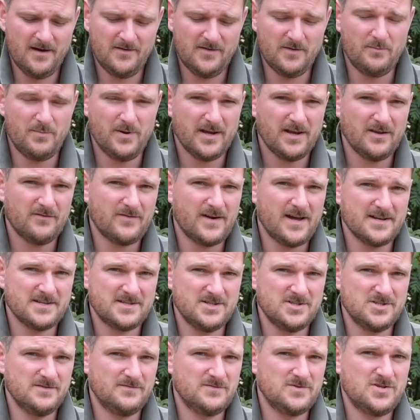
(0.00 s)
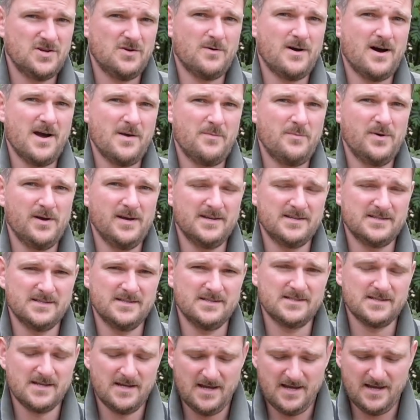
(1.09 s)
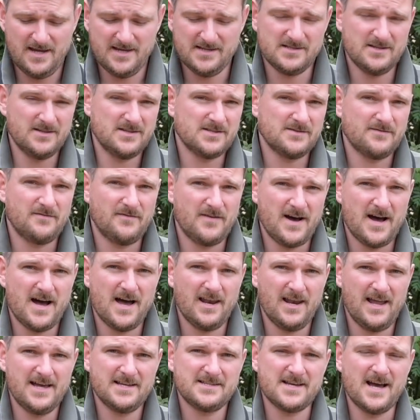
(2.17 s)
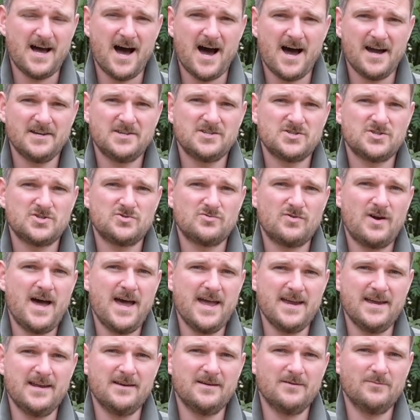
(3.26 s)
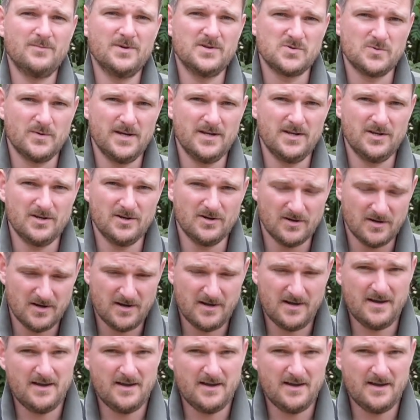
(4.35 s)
The big advantage of two eyepieces is that there's far less eye strain between your